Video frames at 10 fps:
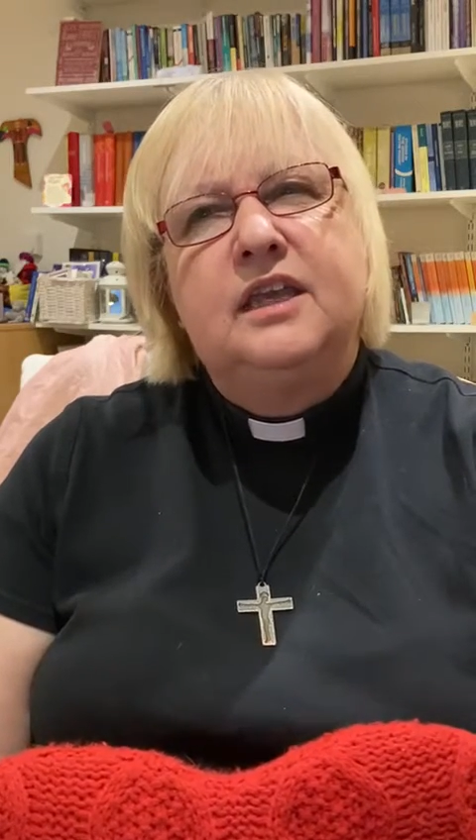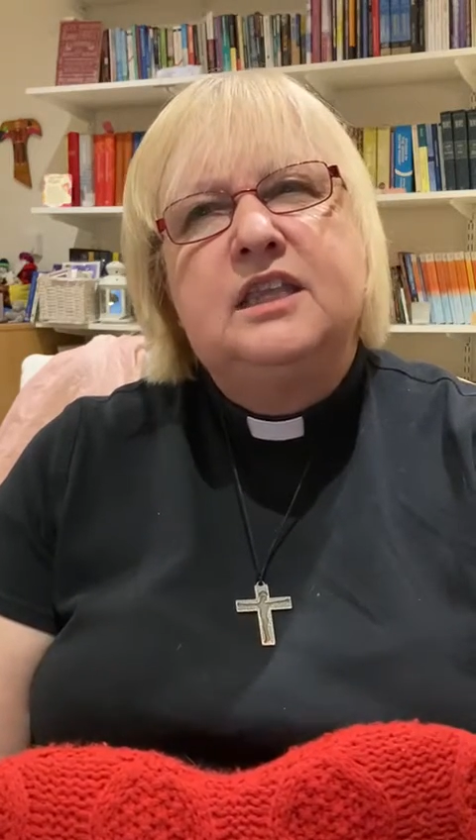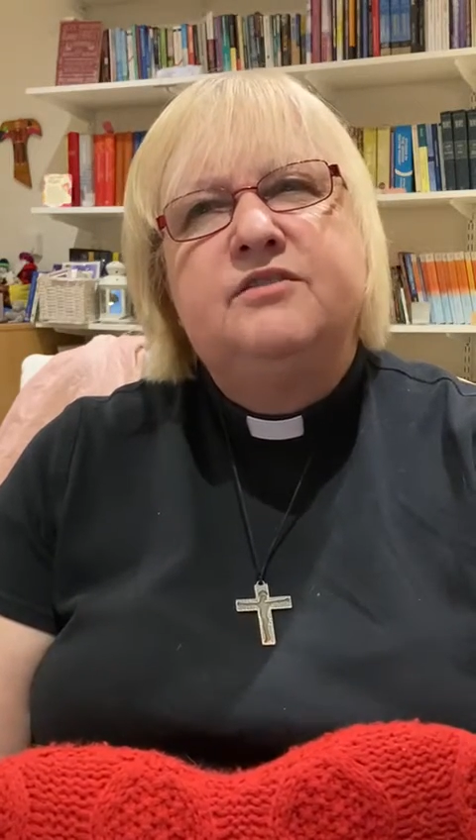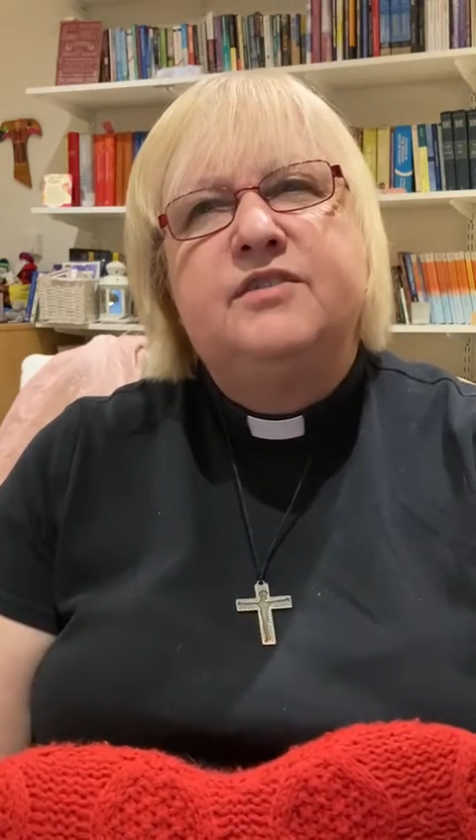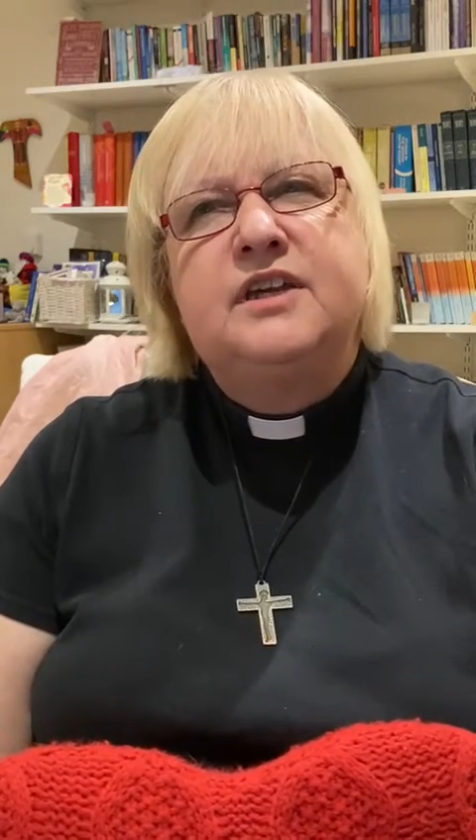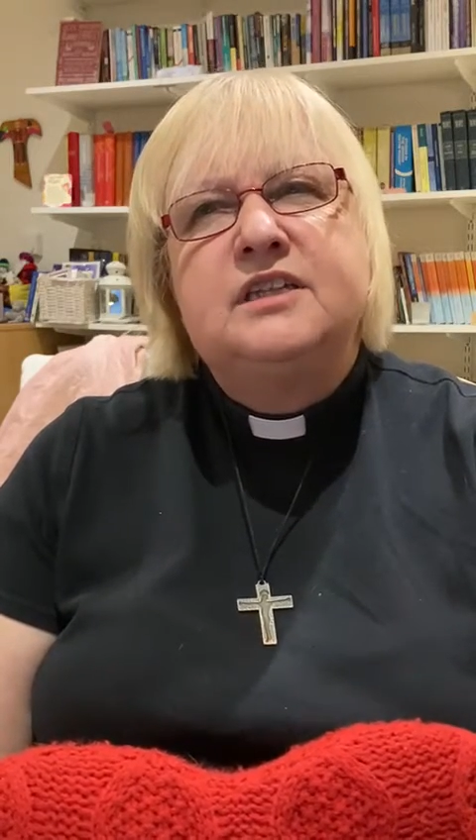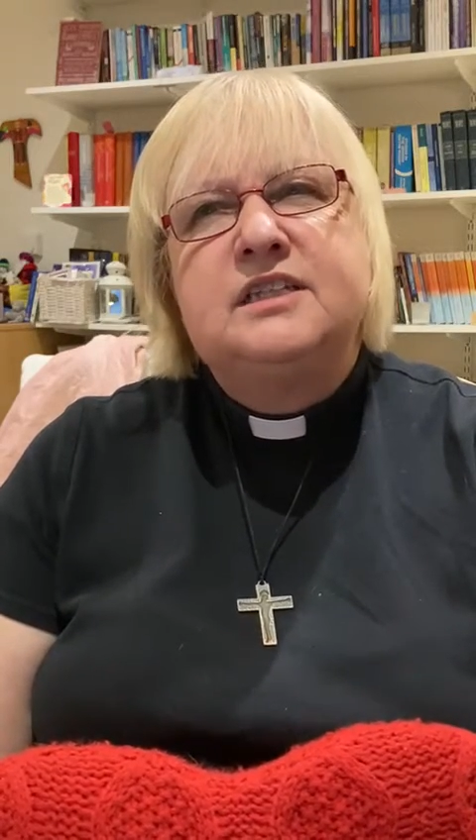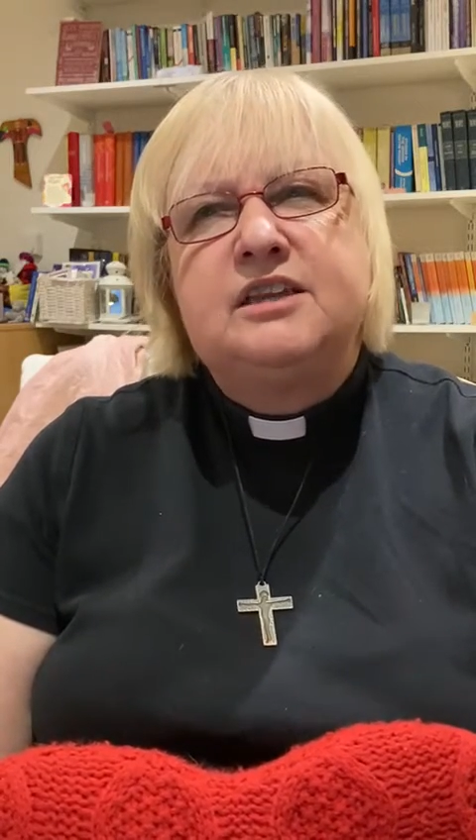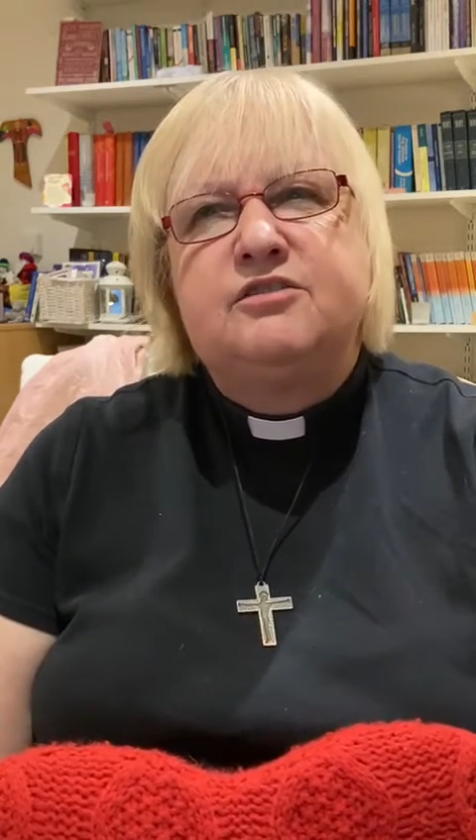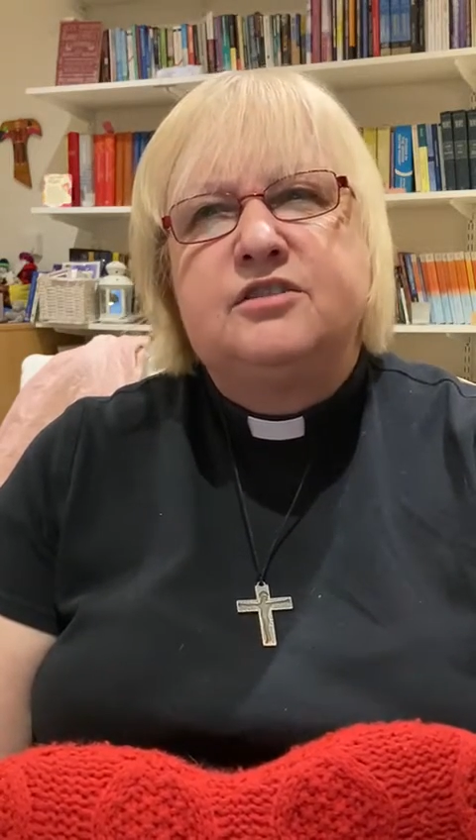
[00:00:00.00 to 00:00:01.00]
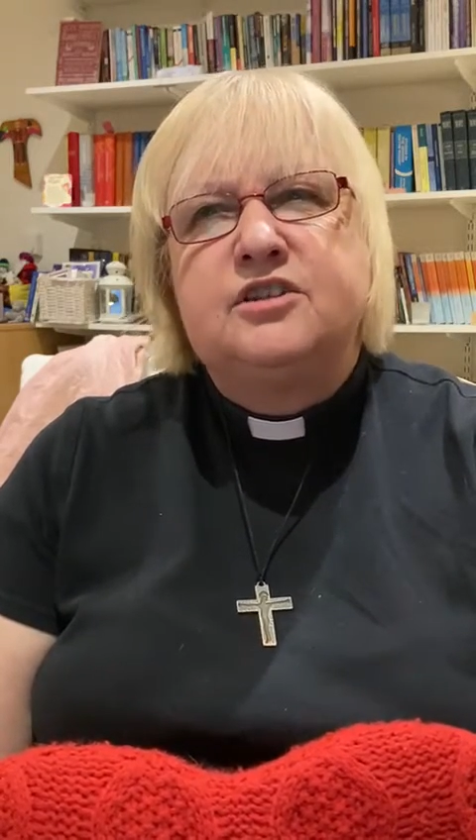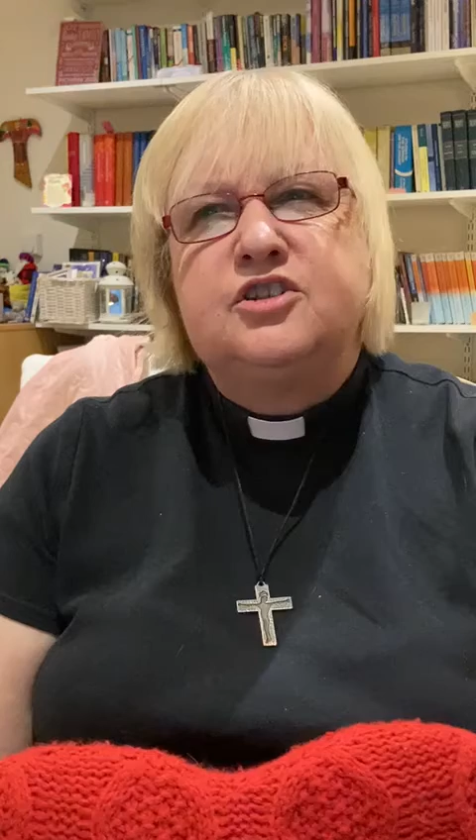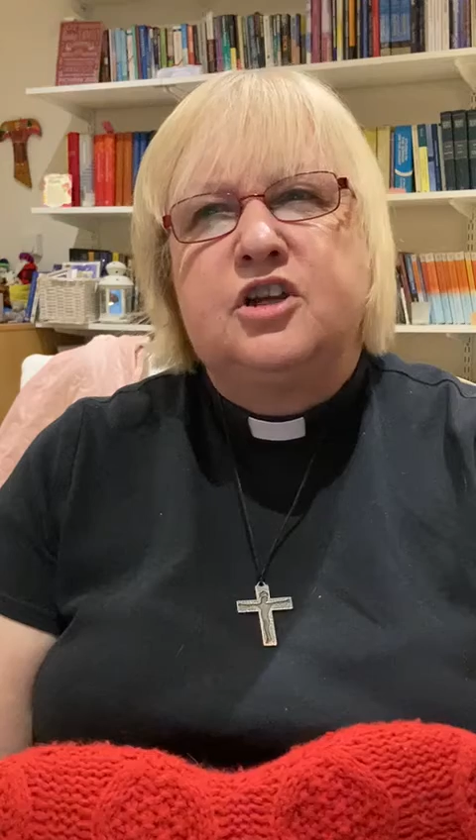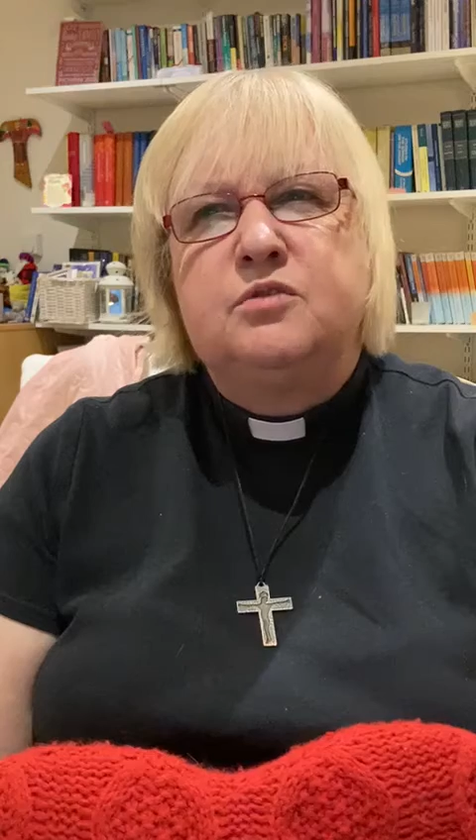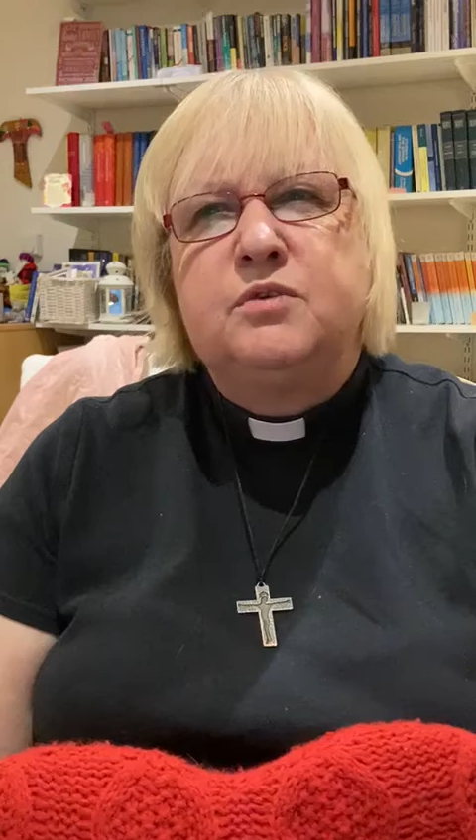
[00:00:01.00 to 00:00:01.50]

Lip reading: In the first letter of St. John,